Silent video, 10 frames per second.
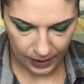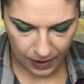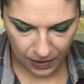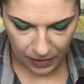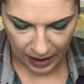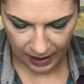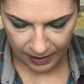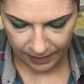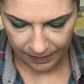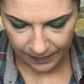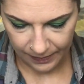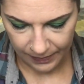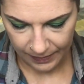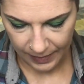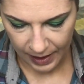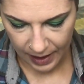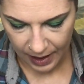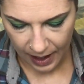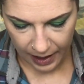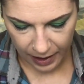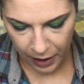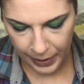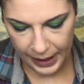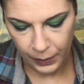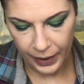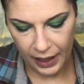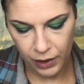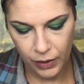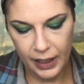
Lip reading: Okay. And I always, when I do